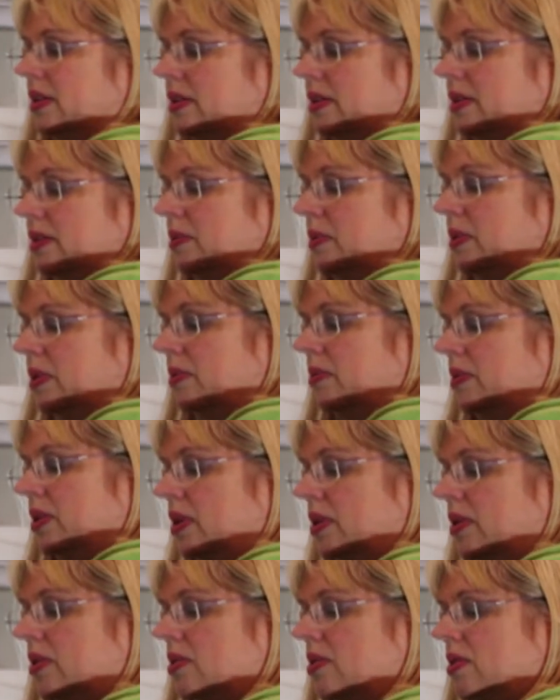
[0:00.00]
So what I'm
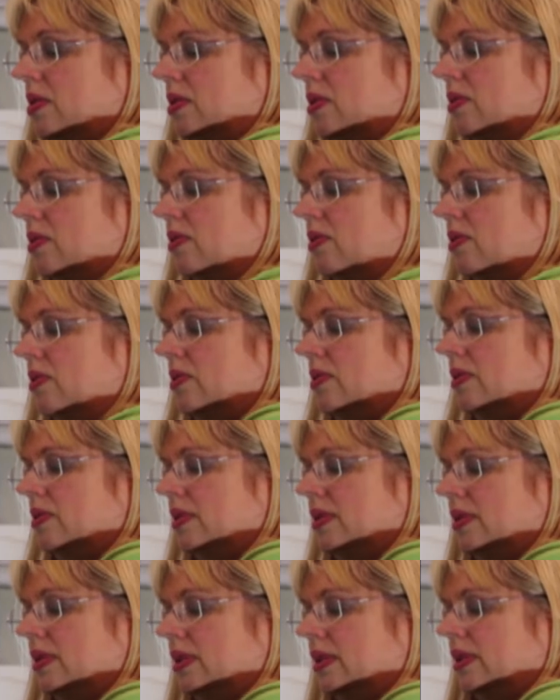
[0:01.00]
going to
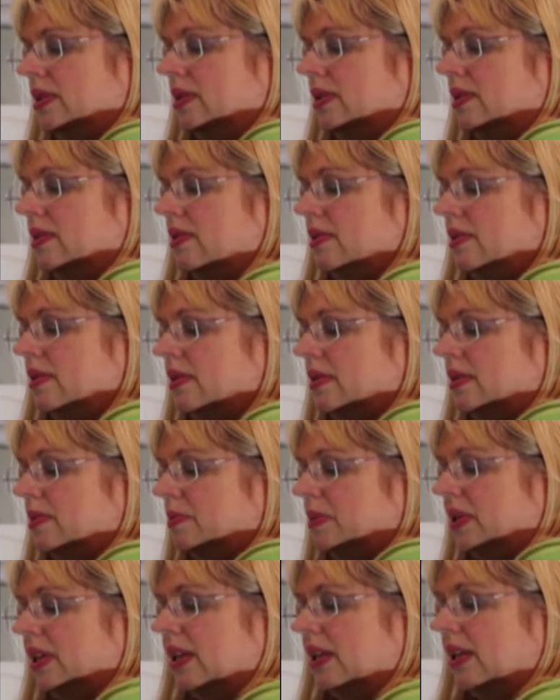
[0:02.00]
use is
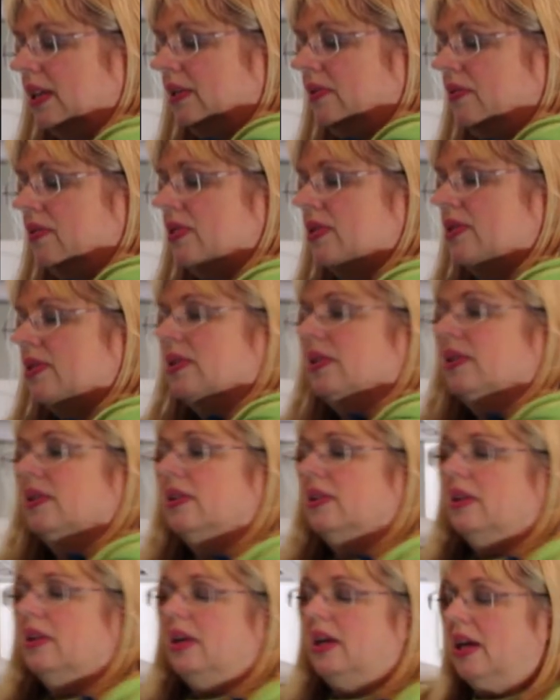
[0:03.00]
some gloves,
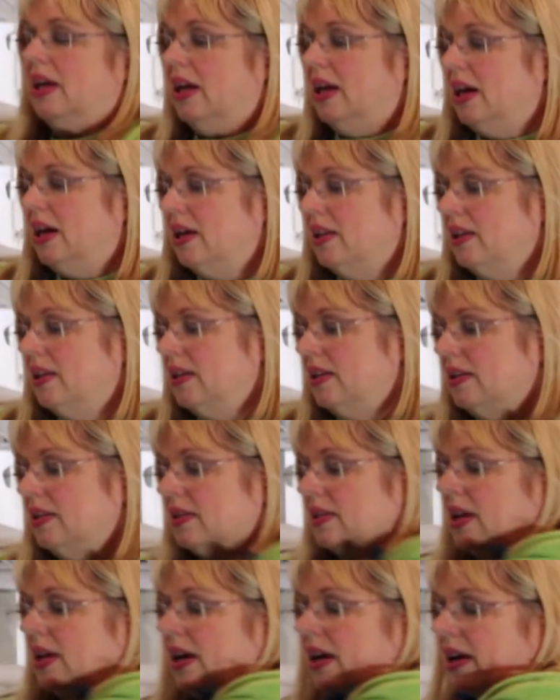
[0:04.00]
and
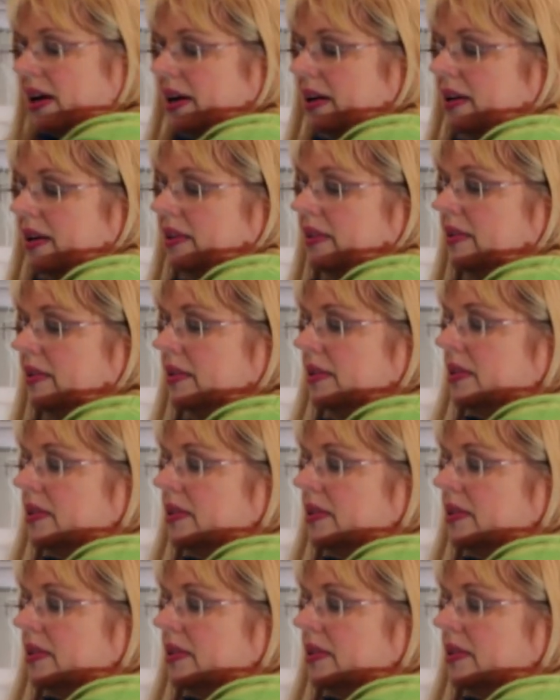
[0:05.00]
these are